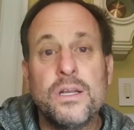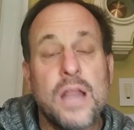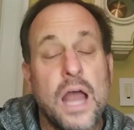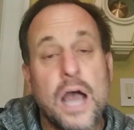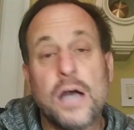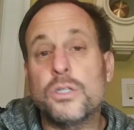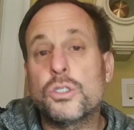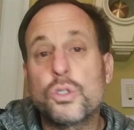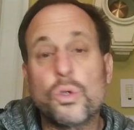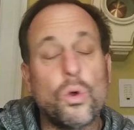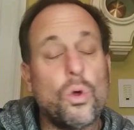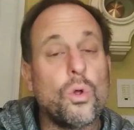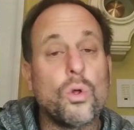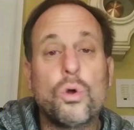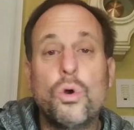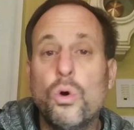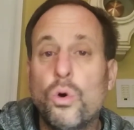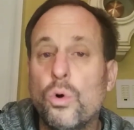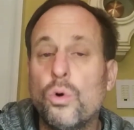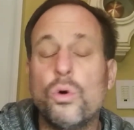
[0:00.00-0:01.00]
Now, it's all
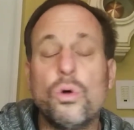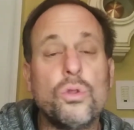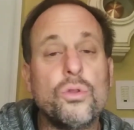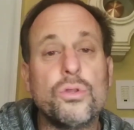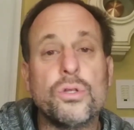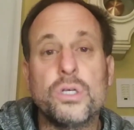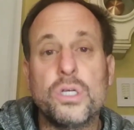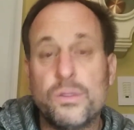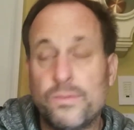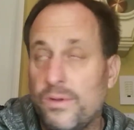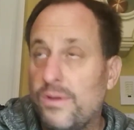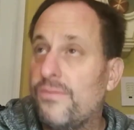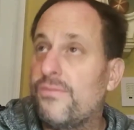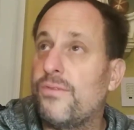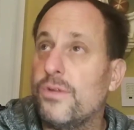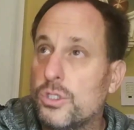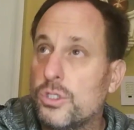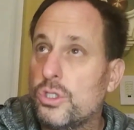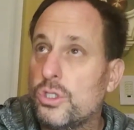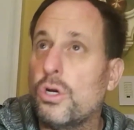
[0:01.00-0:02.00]
cool if
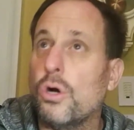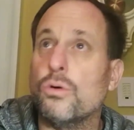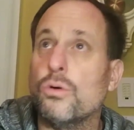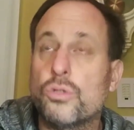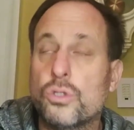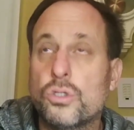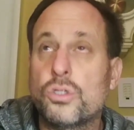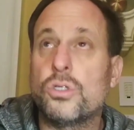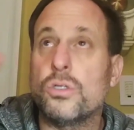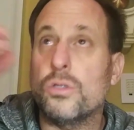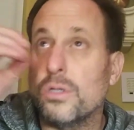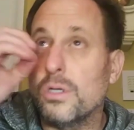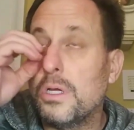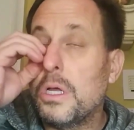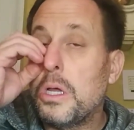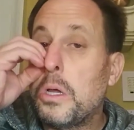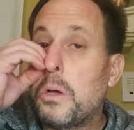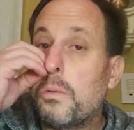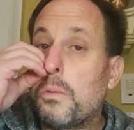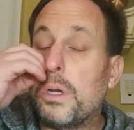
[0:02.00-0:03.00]
it goes to,
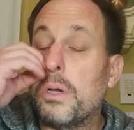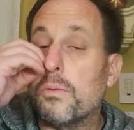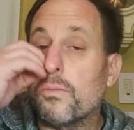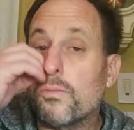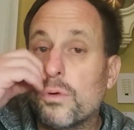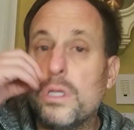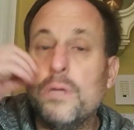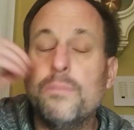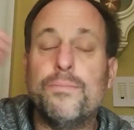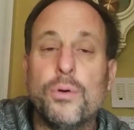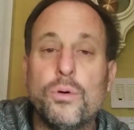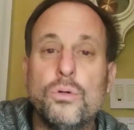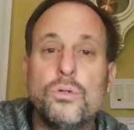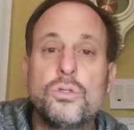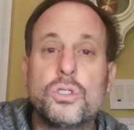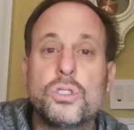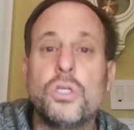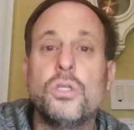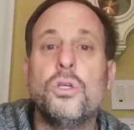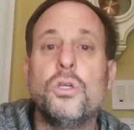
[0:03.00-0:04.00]
it
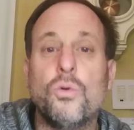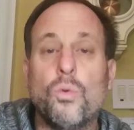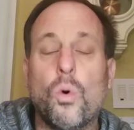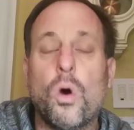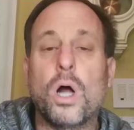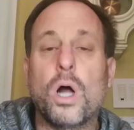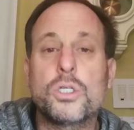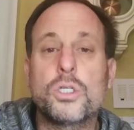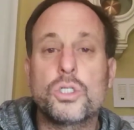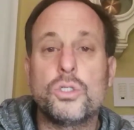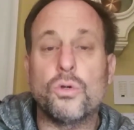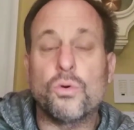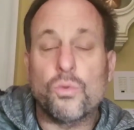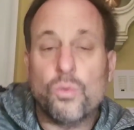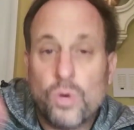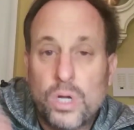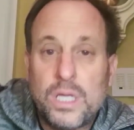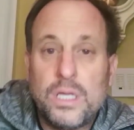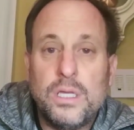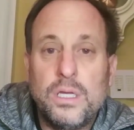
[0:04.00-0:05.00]
reboots and you watch
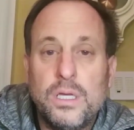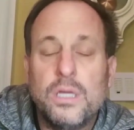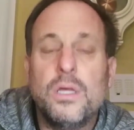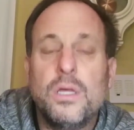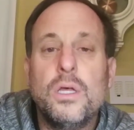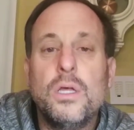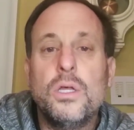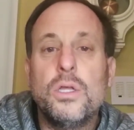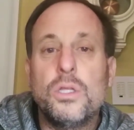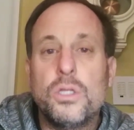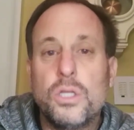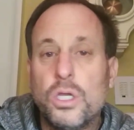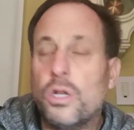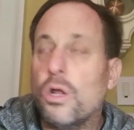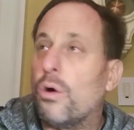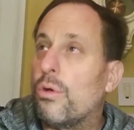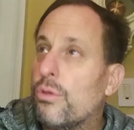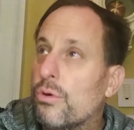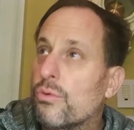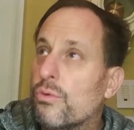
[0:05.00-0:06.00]
the
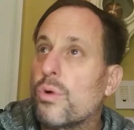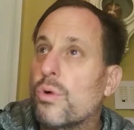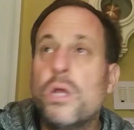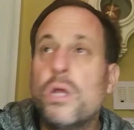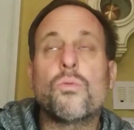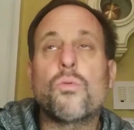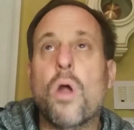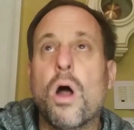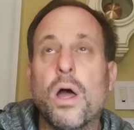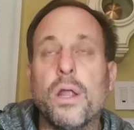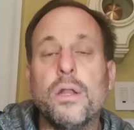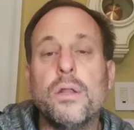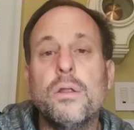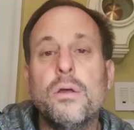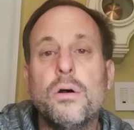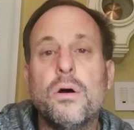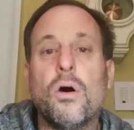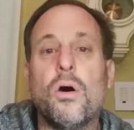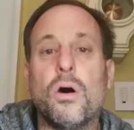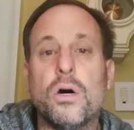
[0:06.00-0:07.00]
rerun
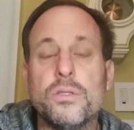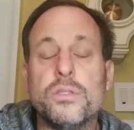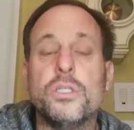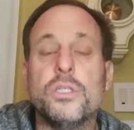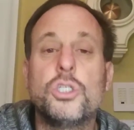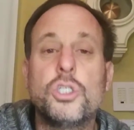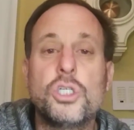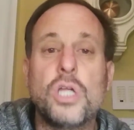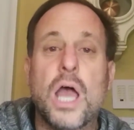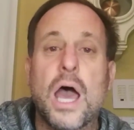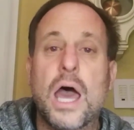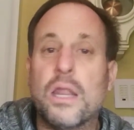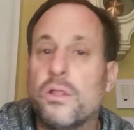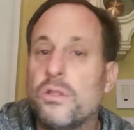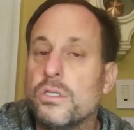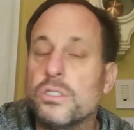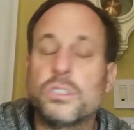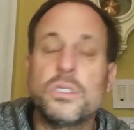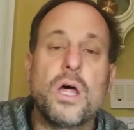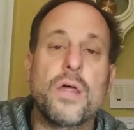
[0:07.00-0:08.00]
on the channel.
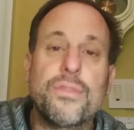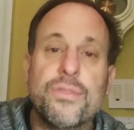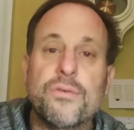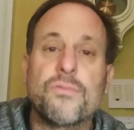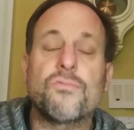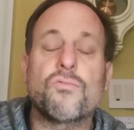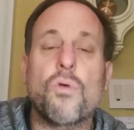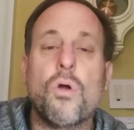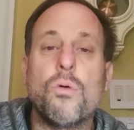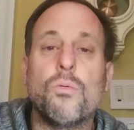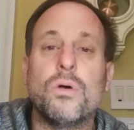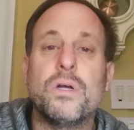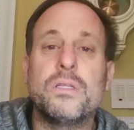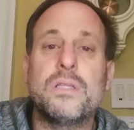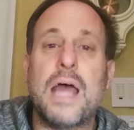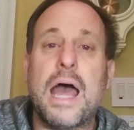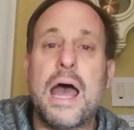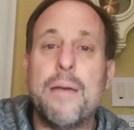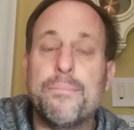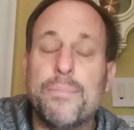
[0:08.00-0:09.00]
There's nothing wrong with
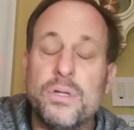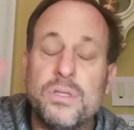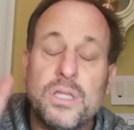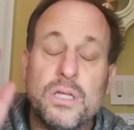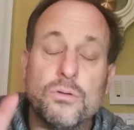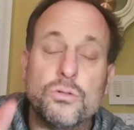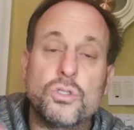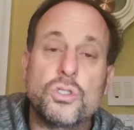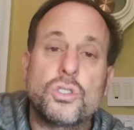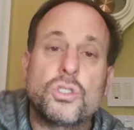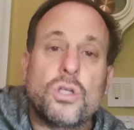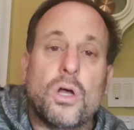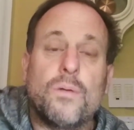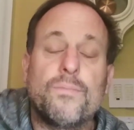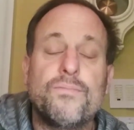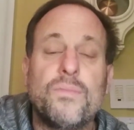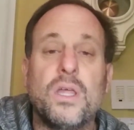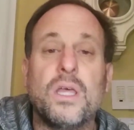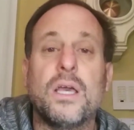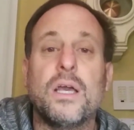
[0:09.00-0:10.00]
that, but there's
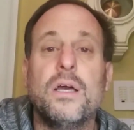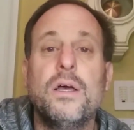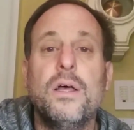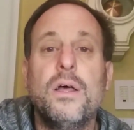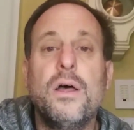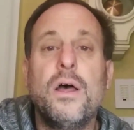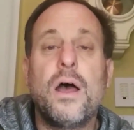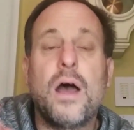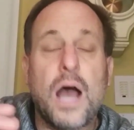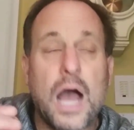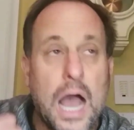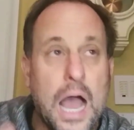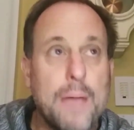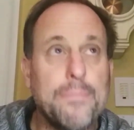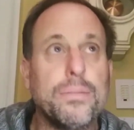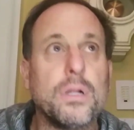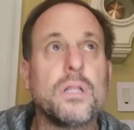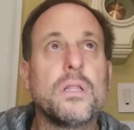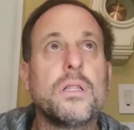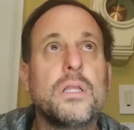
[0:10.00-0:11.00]
something I
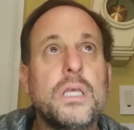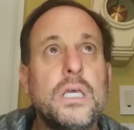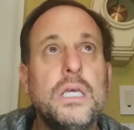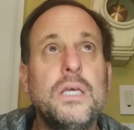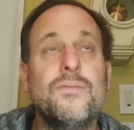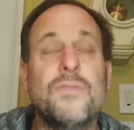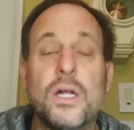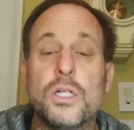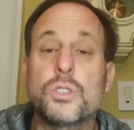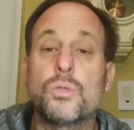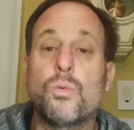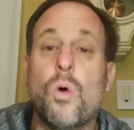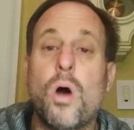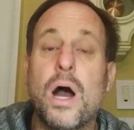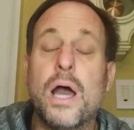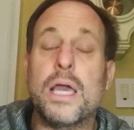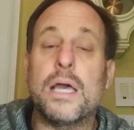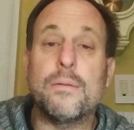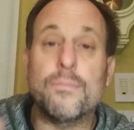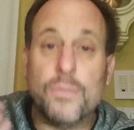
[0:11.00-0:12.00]
believe, that's
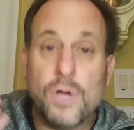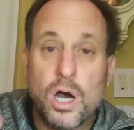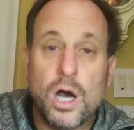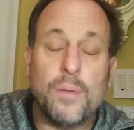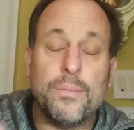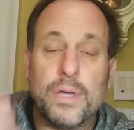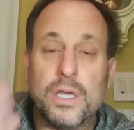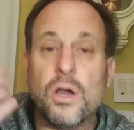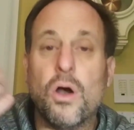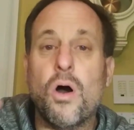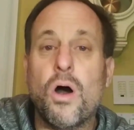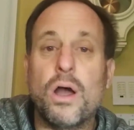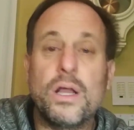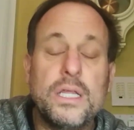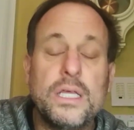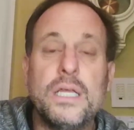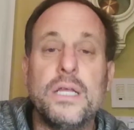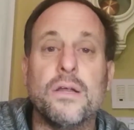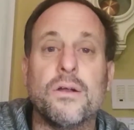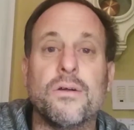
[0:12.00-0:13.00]
why I'm coming on
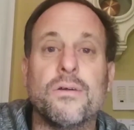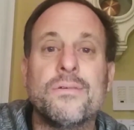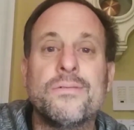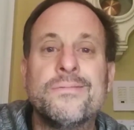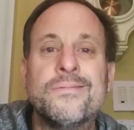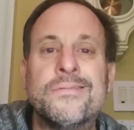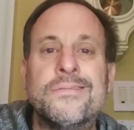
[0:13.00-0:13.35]
here,